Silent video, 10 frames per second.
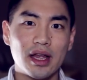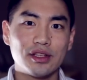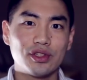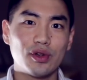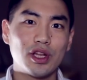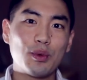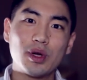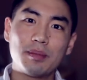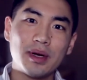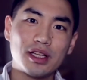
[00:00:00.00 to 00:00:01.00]
so you don't
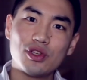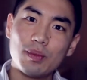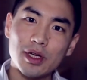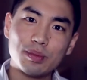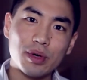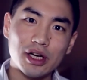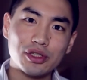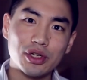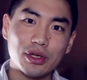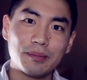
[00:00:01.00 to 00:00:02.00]
want to put too much
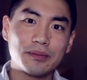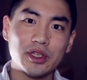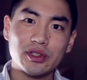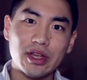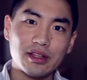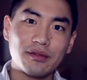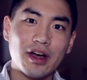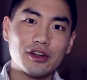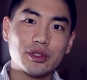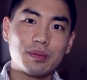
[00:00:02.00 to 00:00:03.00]
pressure. Just let the
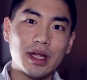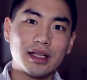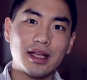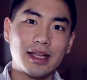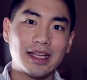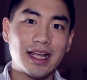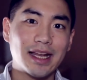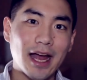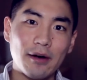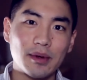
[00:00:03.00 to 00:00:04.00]
file spin and
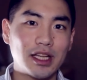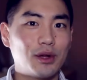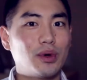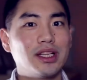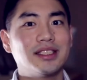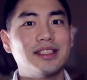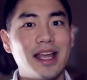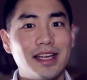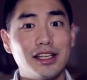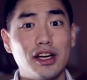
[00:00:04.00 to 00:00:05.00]
get out, and you don't want to
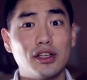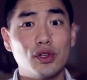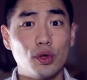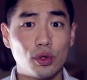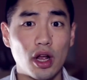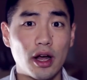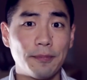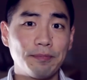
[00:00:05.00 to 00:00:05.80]
stay in there too long.